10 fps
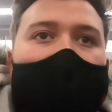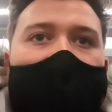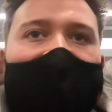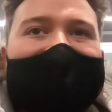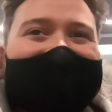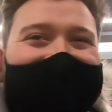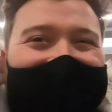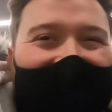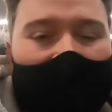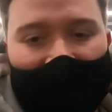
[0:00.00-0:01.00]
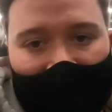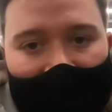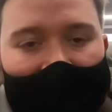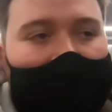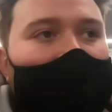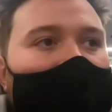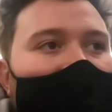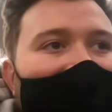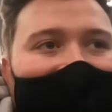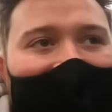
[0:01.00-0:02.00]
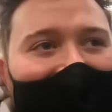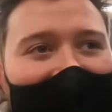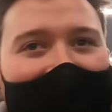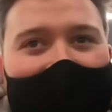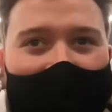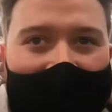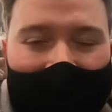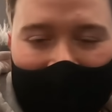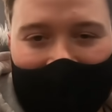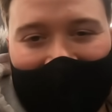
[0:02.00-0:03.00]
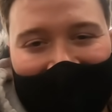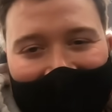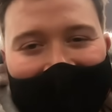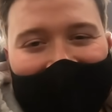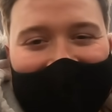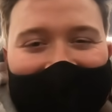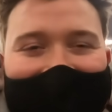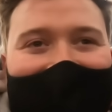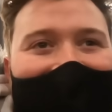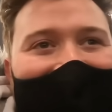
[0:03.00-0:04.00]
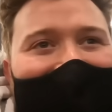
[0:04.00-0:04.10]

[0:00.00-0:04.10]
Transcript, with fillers: I believe that business class was relatively light when I looked earlier today.